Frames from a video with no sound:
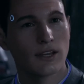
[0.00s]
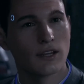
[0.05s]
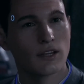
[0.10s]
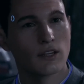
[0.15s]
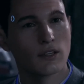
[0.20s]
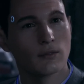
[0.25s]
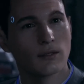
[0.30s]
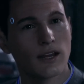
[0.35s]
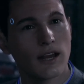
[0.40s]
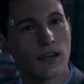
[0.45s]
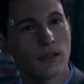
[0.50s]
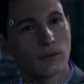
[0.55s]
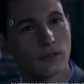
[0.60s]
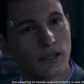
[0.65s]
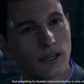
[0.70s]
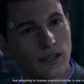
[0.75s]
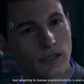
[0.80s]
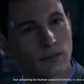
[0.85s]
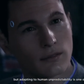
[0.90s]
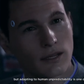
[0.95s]
to human
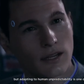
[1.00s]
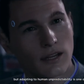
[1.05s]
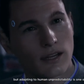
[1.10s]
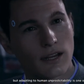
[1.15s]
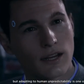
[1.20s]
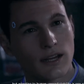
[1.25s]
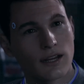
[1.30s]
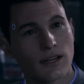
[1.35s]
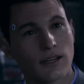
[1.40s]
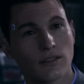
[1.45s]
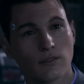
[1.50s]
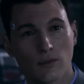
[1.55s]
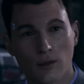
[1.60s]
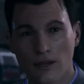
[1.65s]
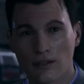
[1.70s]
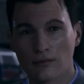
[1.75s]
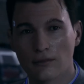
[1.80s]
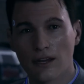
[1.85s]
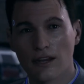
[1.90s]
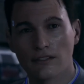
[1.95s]
unpredictability is one
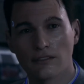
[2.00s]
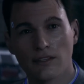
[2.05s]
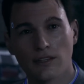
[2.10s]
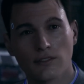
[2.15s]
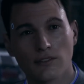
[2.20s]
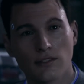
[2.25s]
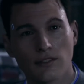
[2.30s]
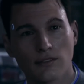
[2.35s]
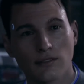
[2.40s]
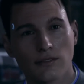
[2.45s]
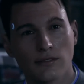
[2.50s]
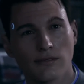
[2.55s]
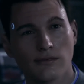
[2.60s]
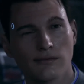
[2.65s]
of my features.